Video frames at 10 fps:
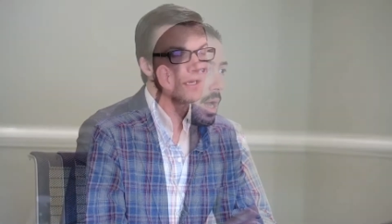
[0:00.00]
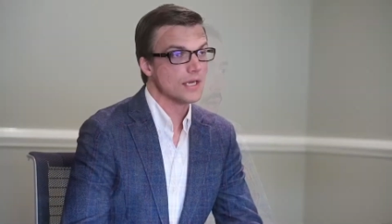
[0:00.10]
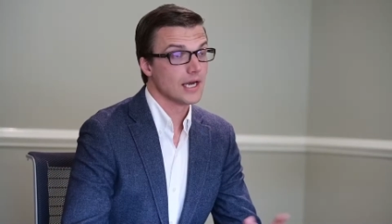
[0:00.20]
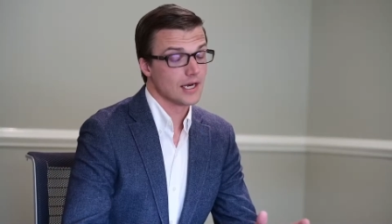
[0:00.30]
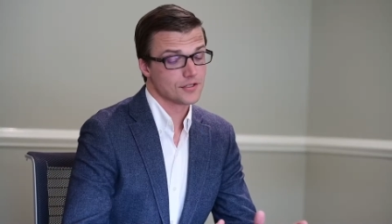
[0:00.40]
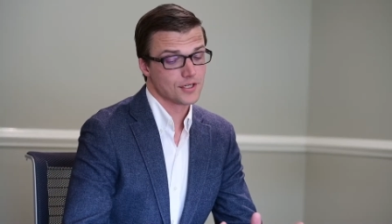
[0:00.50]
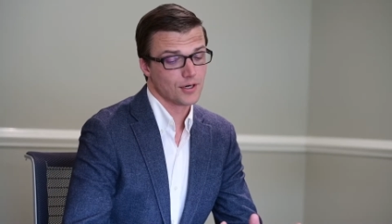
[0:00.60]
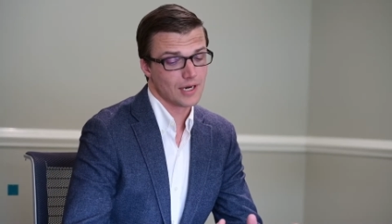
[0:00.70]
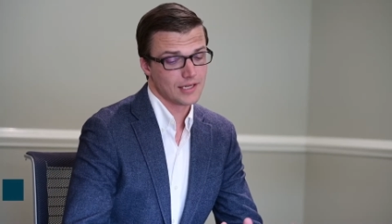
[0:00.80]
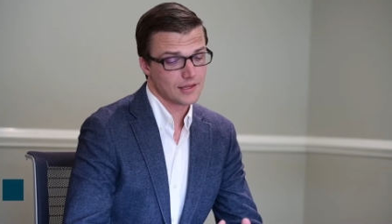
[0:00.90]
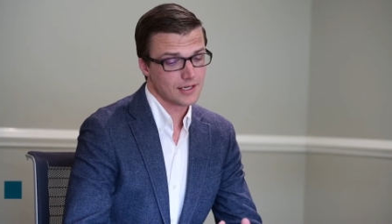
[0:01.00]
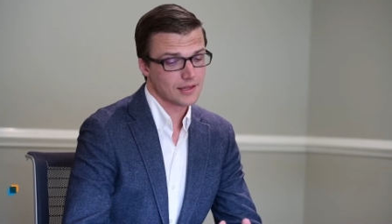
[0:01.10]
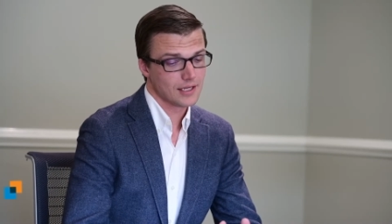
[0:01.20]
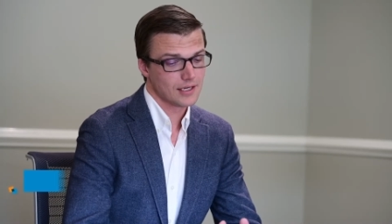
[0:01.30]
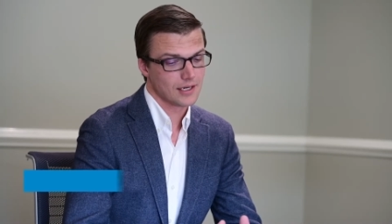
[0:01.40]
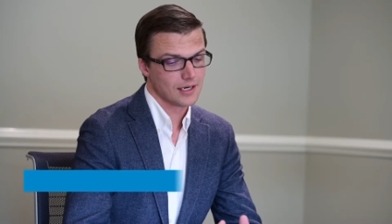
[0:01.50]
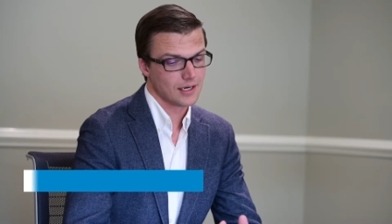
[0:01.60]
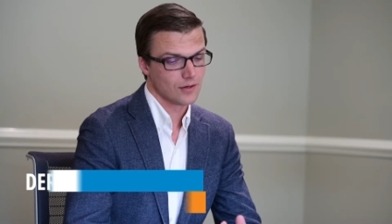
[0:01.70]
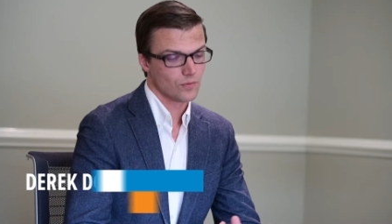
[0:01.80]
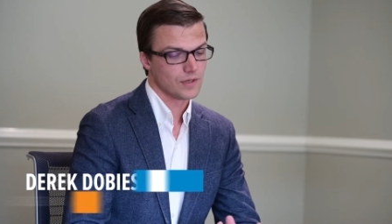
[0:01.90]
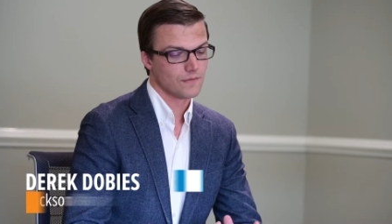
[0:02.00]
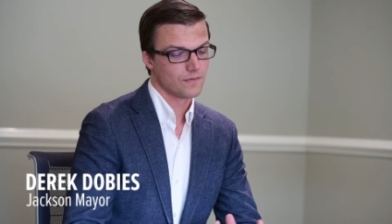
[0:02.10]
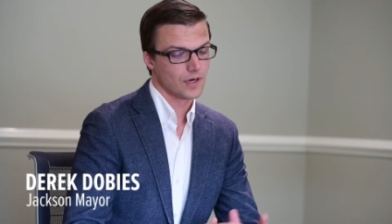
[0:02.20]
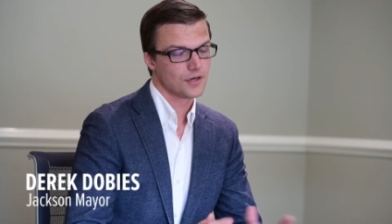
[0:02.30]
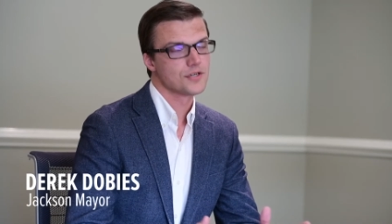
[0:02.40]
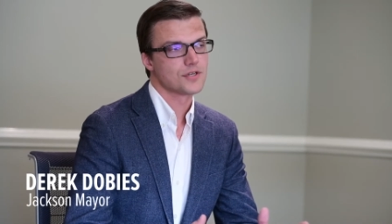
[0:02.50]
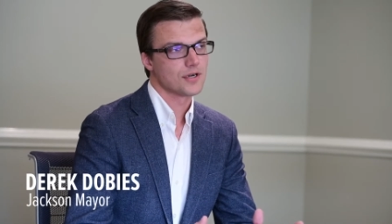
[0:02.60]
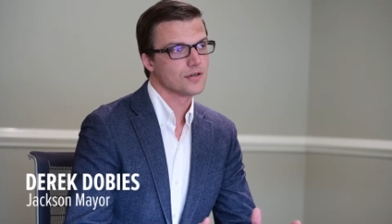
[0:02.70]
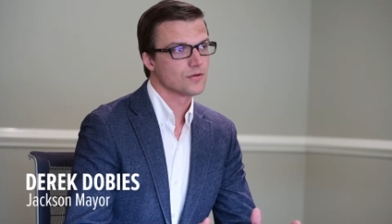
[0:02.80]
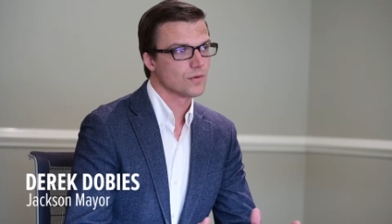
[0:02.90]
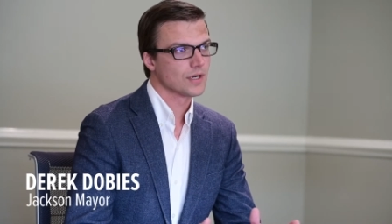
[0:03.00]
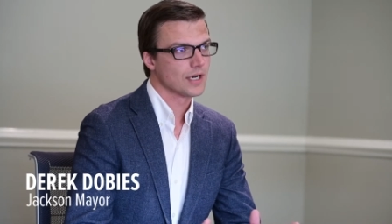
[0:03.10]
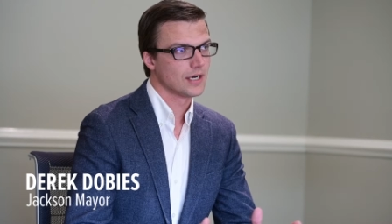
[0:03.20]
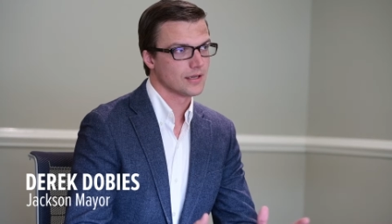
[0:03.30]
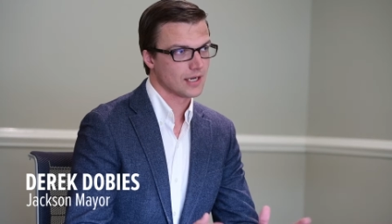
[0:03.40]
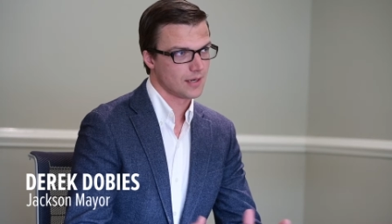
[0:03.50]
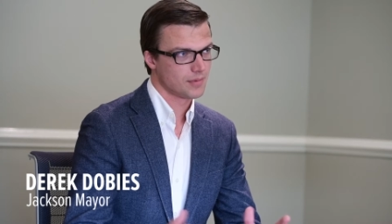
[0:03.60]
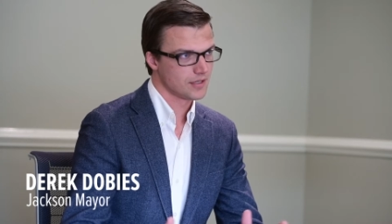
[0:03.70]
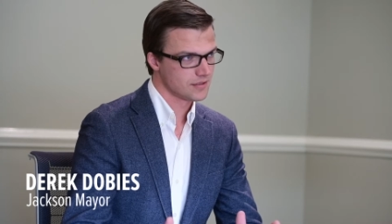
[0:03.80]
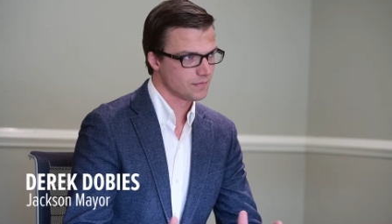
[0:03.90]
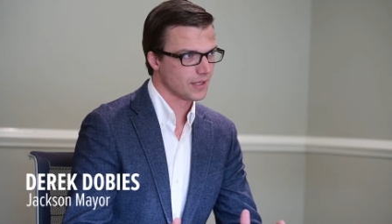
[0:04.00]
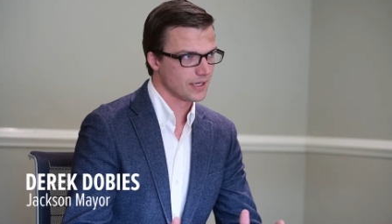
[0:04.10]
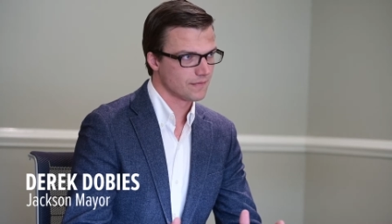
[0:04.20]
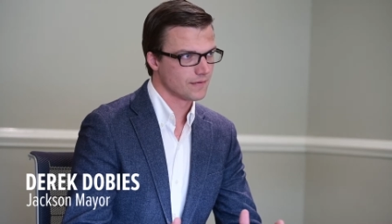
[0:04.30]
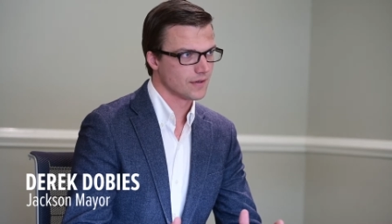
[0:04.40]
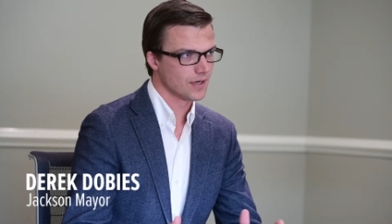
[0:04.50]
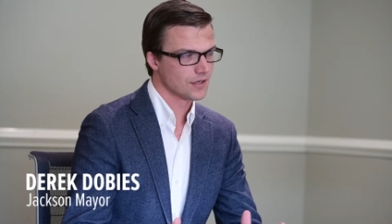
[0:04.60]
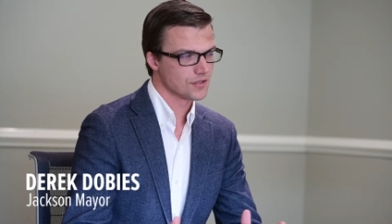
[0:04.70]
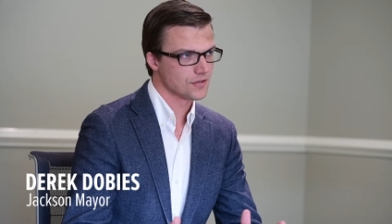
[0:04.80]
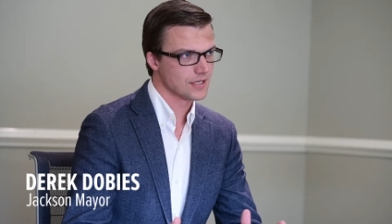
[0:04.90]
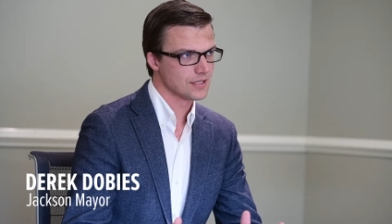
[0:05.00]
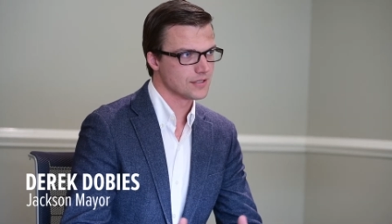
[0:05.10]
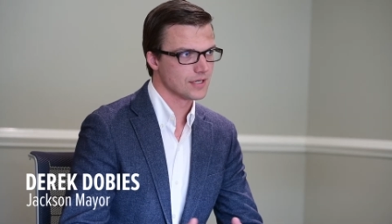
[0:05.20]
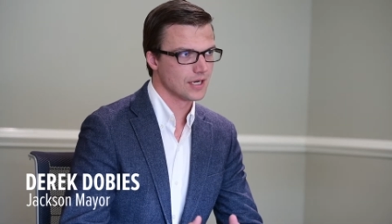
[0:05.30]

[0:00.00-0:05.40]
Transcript: Yeah, so I think that uh, we've already started to work on the comprehensive plan for our streets.